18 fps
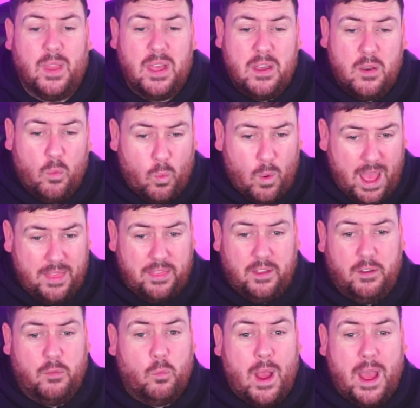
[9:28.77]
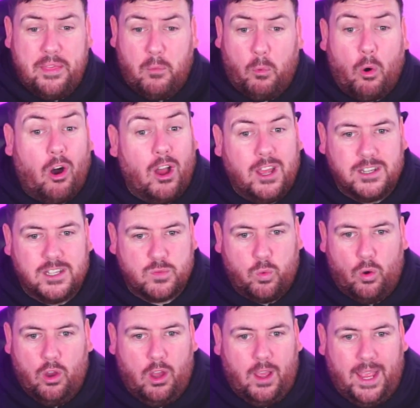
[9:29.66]
where the wires
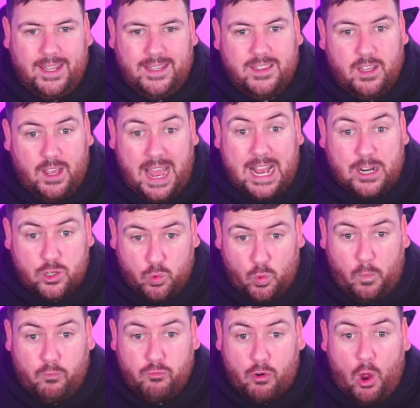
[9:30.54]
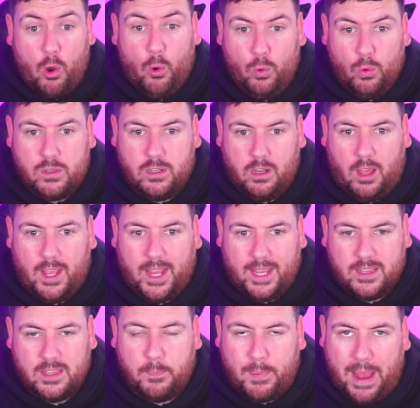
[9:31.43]
were in the actual road, like in
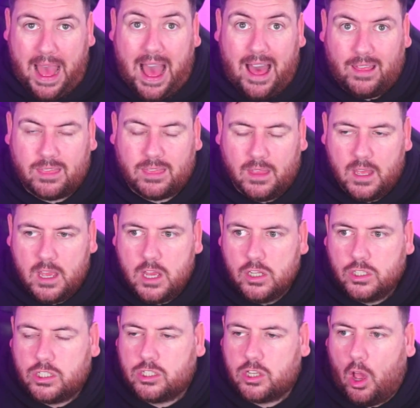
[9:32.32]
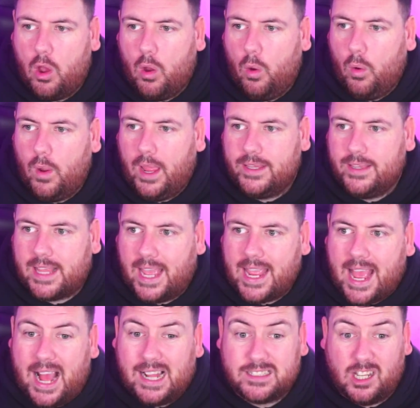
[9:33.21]
the path. So they
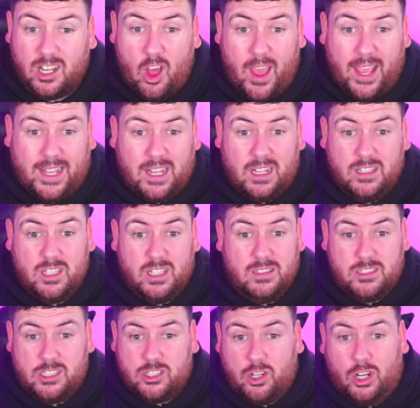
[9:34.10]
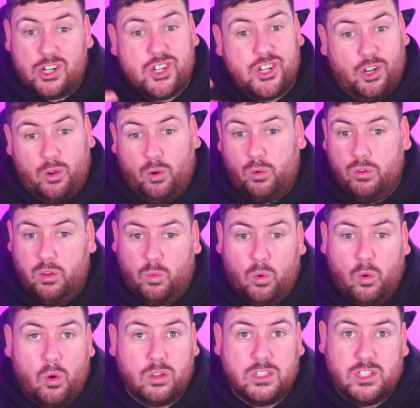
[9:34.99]
had to like suction all the
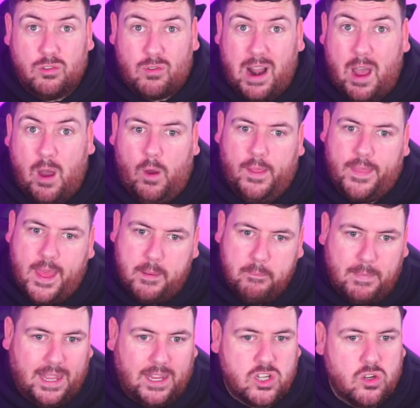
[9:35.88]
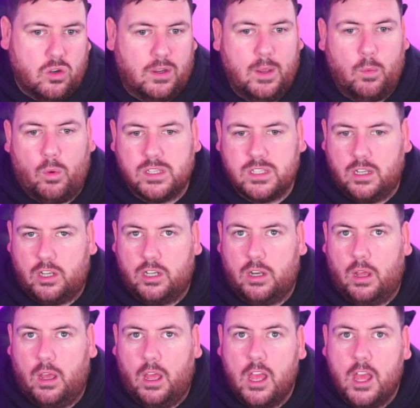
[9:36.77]
water out and then make sure it wasn't
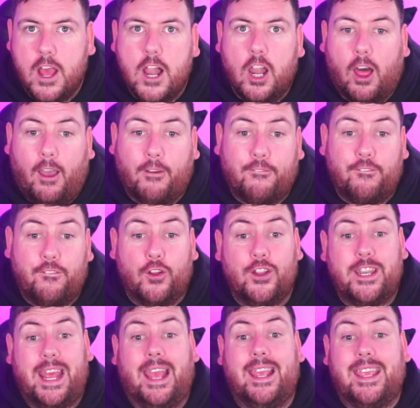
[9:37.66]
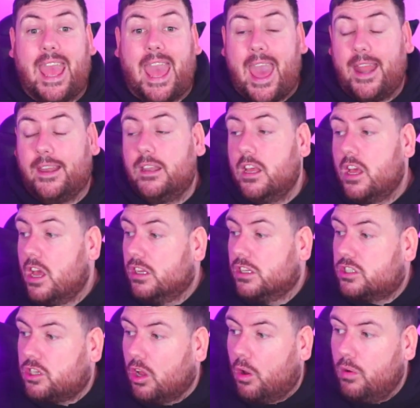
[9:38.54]
gonna like flood again.
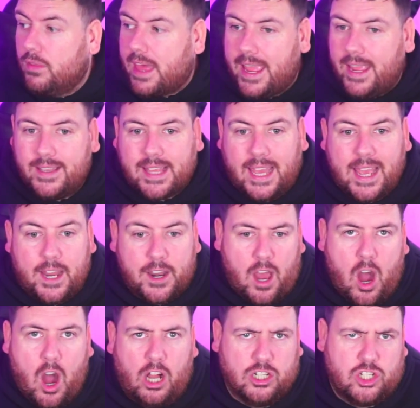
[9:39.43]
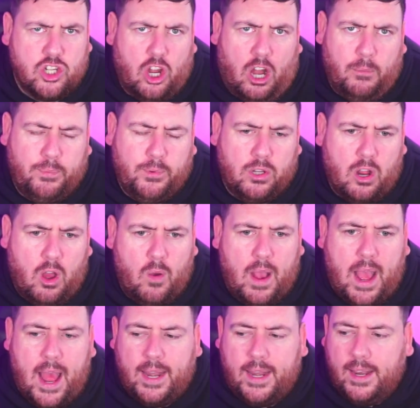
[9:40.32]
So they had a hard job,
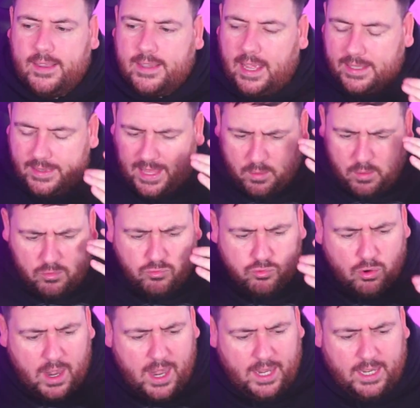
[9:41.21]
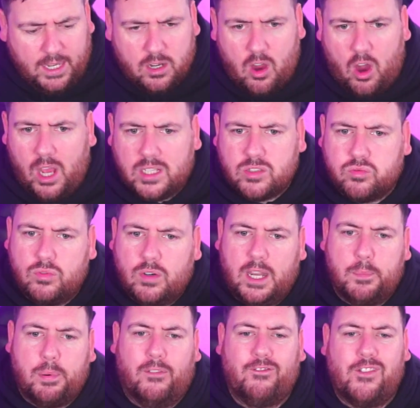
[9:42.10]
and they were really nice, really
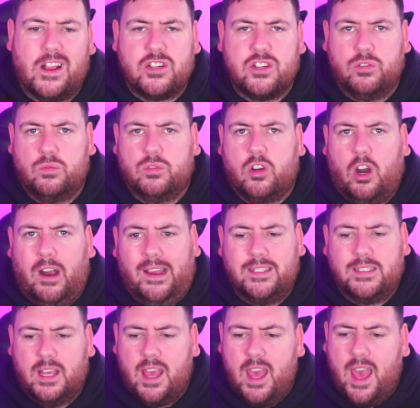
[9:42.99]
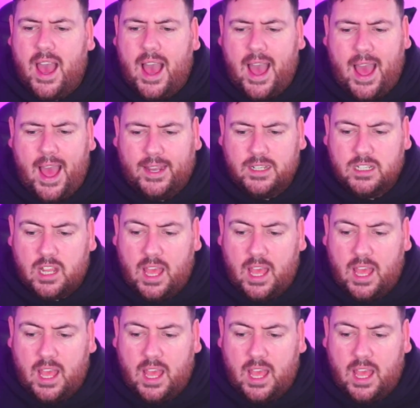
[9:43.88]
professional guys. And